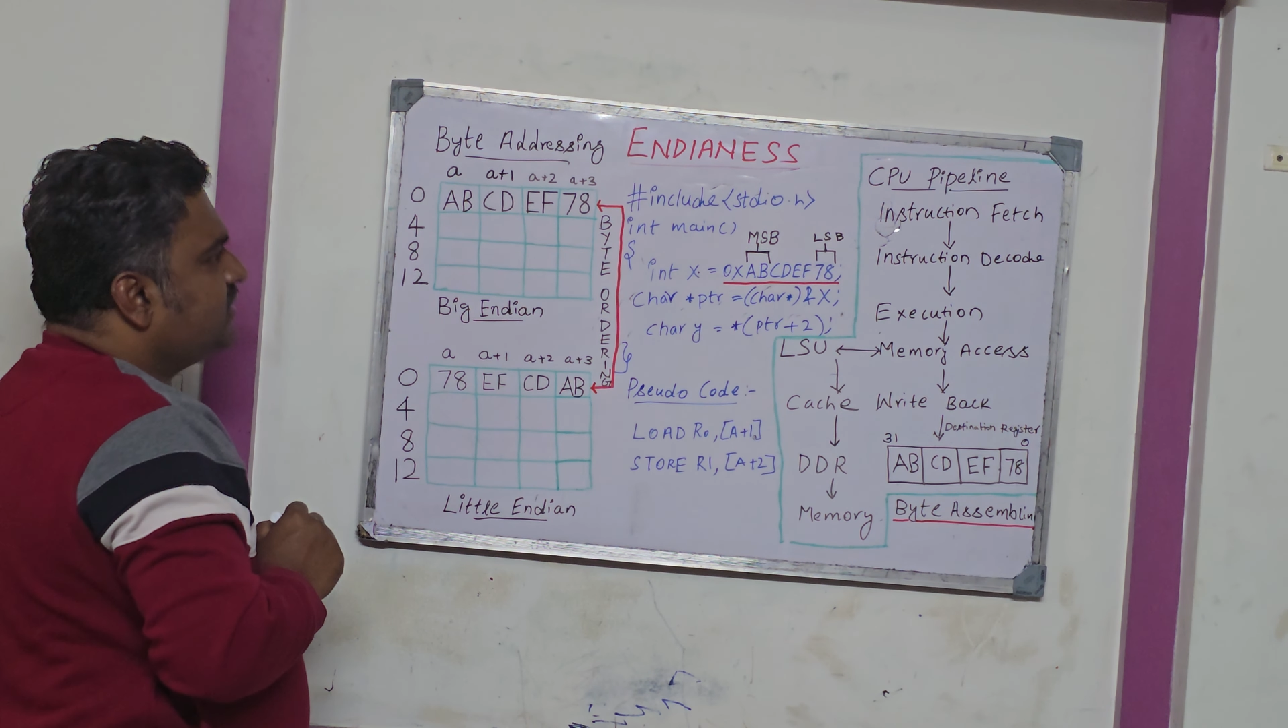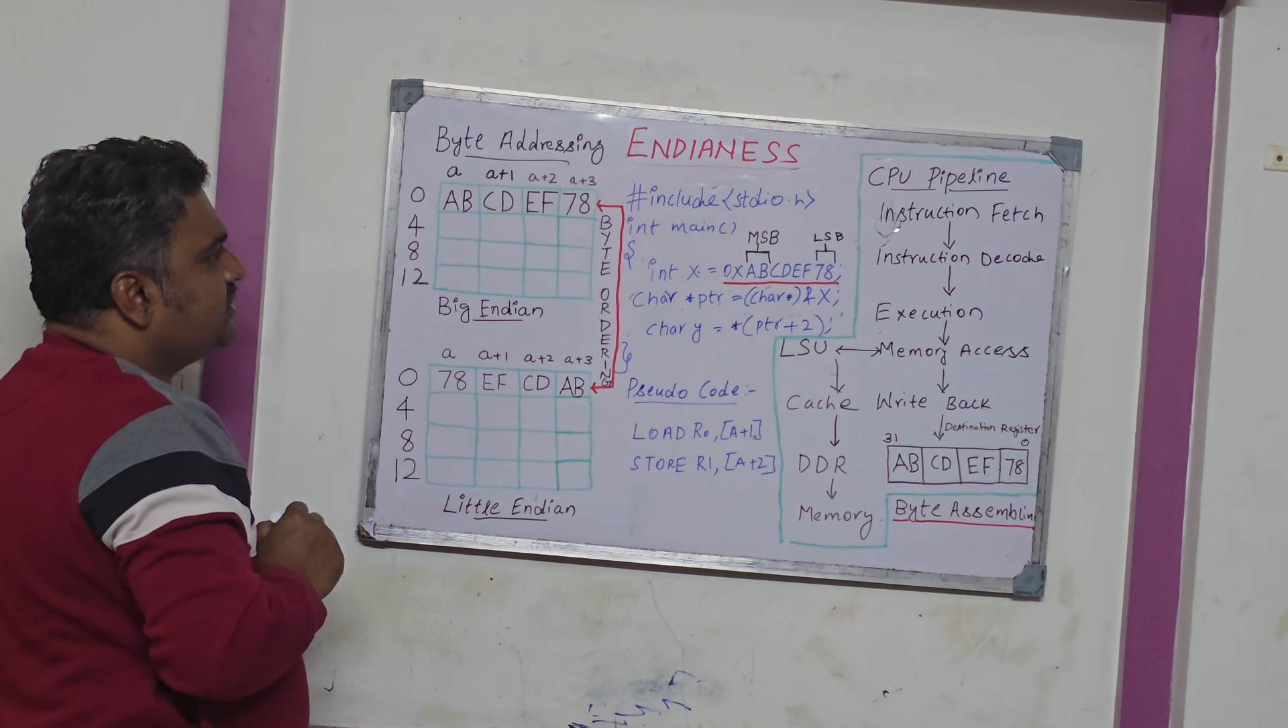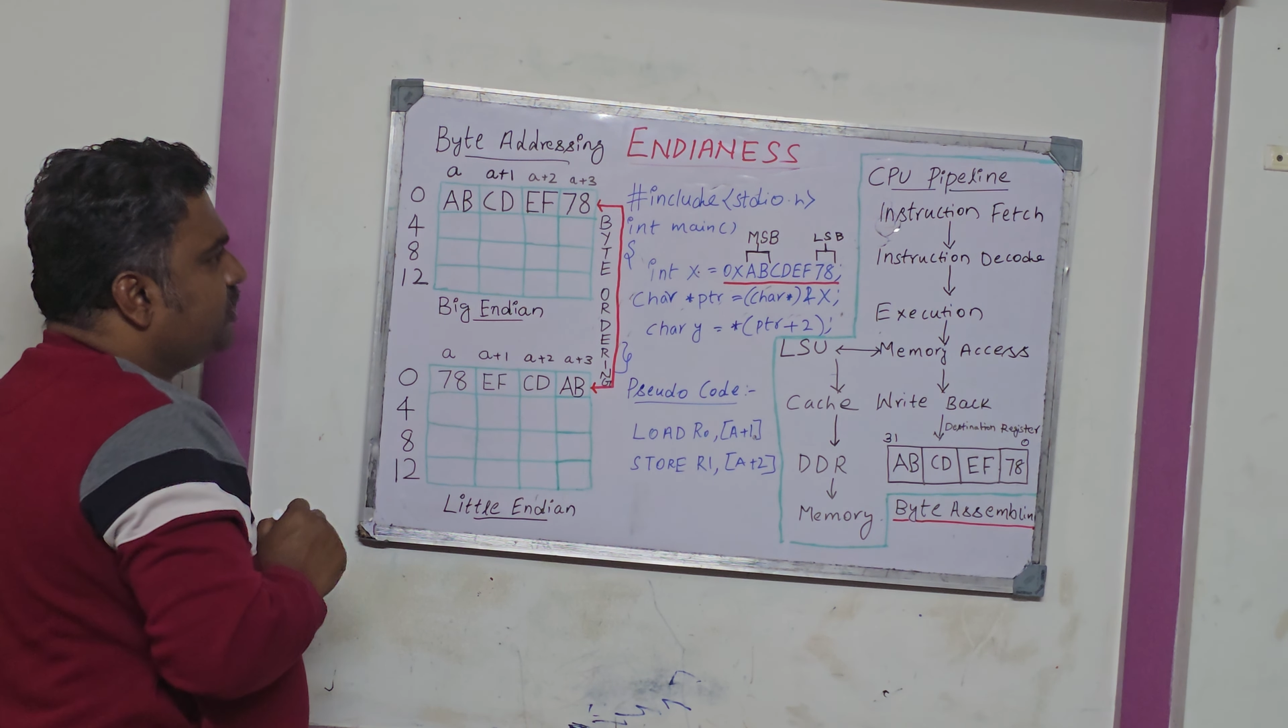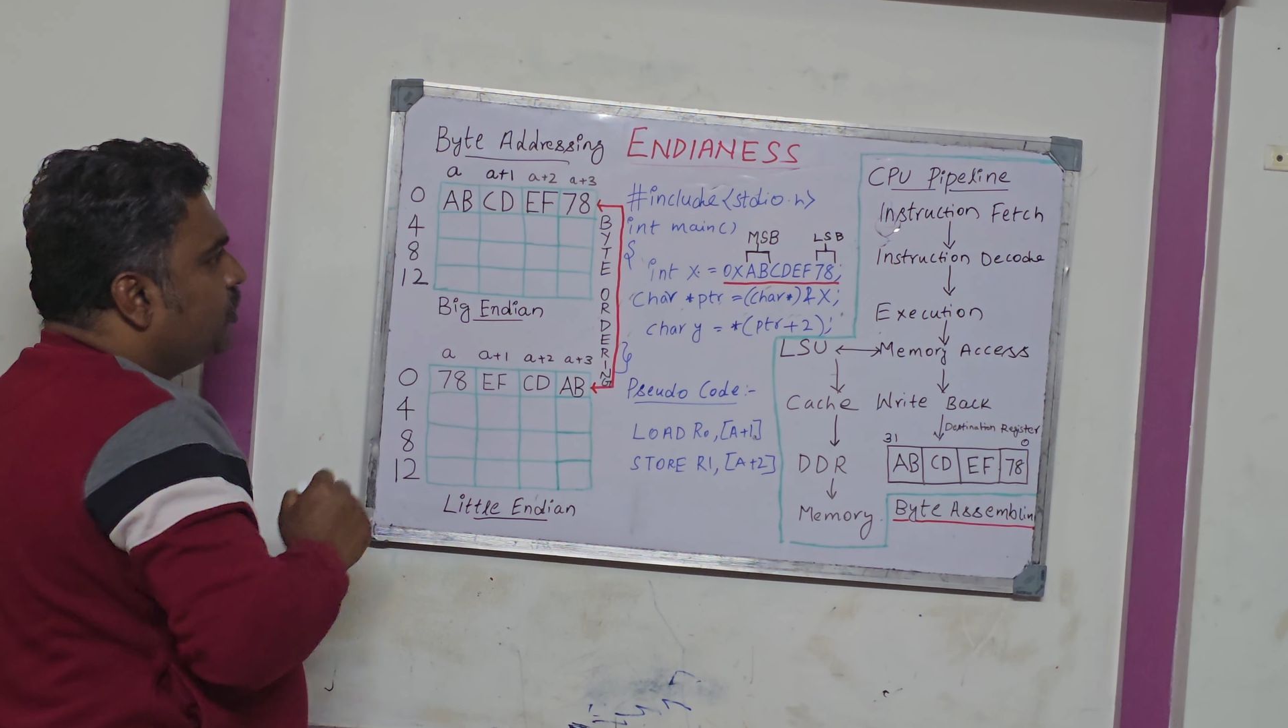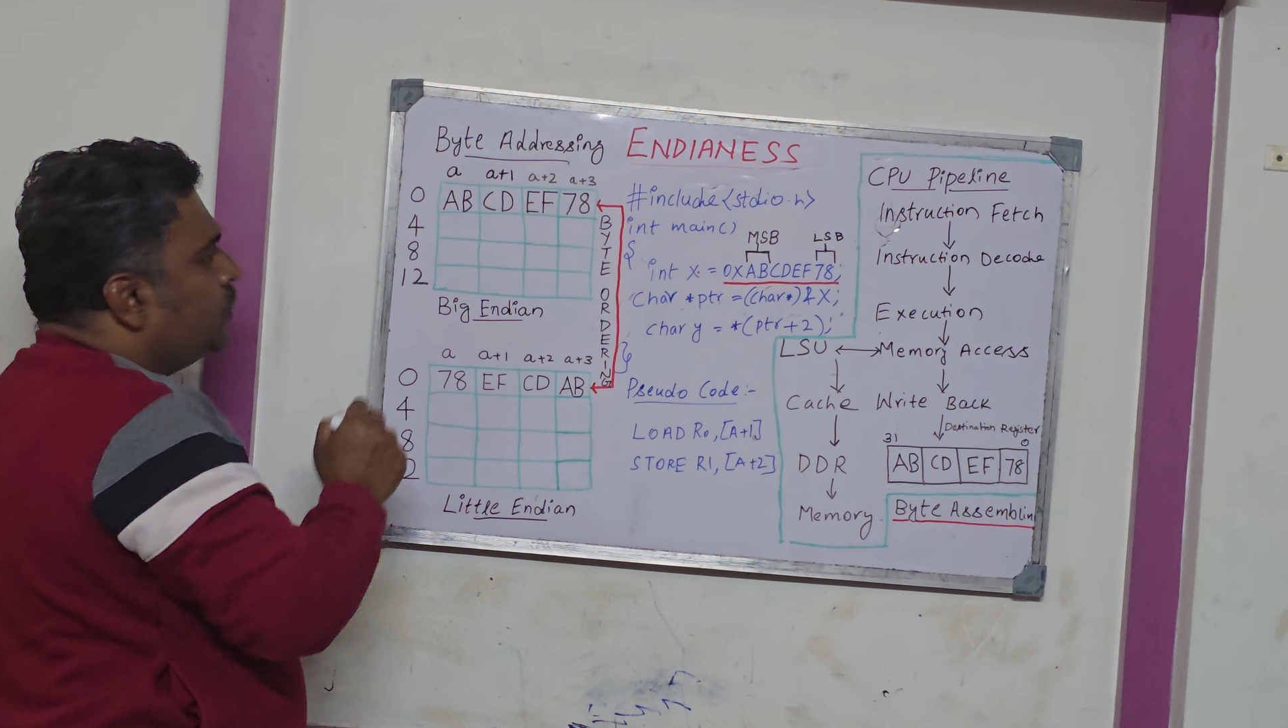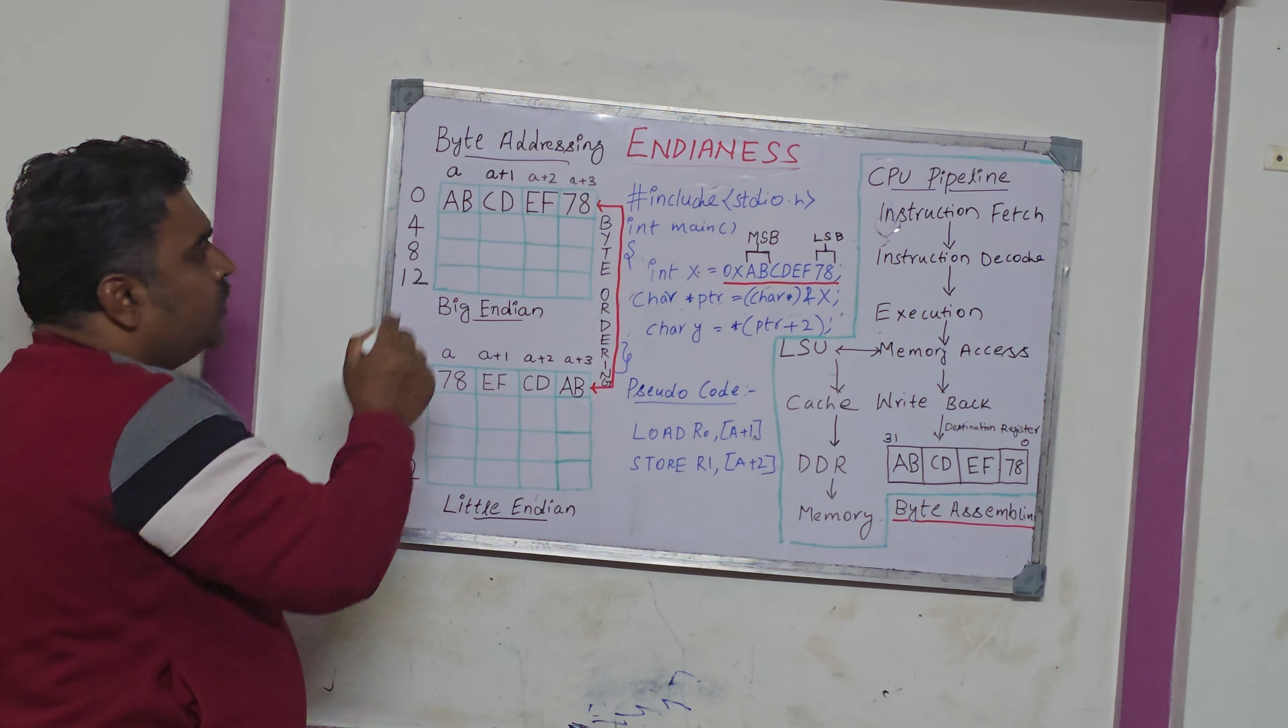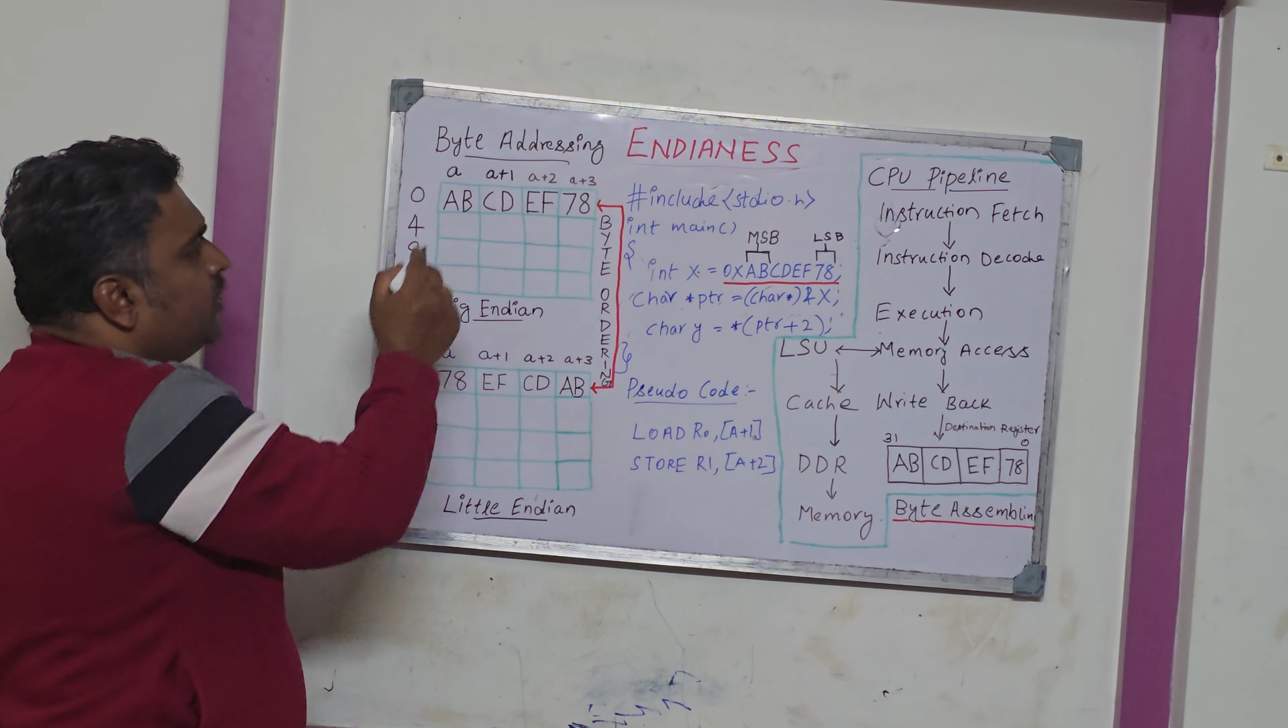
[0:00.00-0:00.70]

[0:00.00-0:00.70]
0,